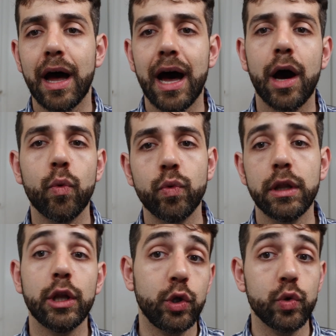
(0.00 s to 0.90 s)
I
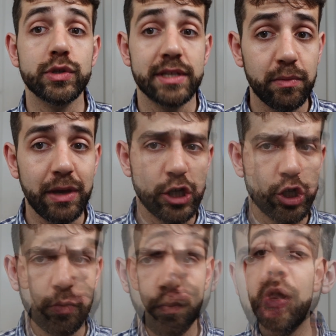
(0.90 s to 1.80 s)
will use
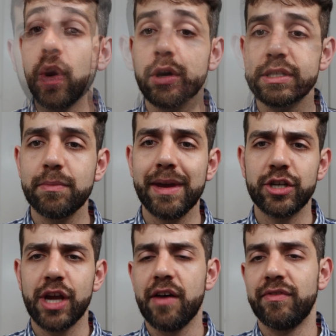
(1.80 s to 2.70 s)
Immich. Because
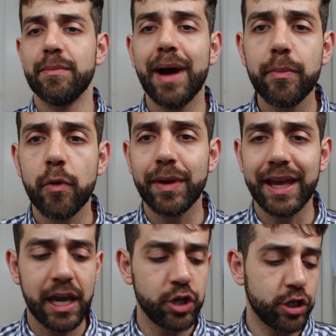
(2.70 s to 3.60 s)
Immich have the map
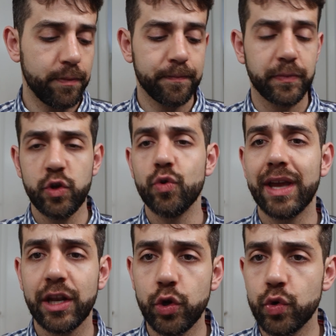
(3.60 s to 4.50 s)
application, you
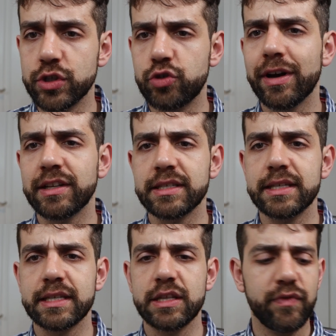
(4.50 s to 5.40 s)
can use
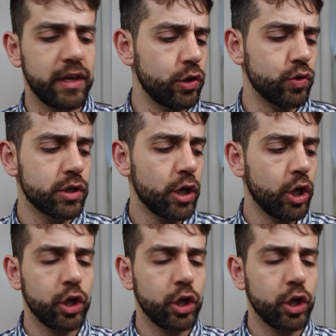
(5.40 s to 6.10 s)
360 videos,